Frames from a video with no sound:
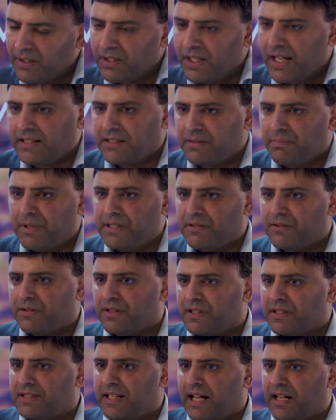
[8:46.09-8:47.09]
It depends on the
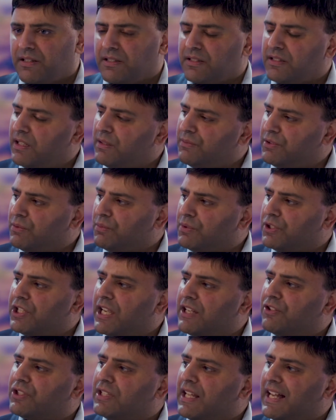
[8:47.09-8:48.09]
standard terms. You would
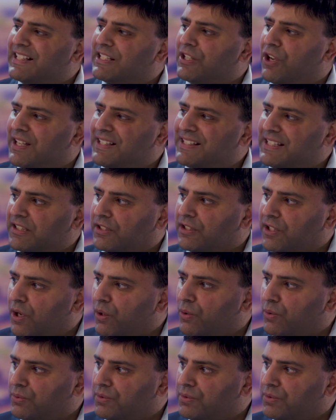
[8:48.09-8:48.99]
change the SIC code.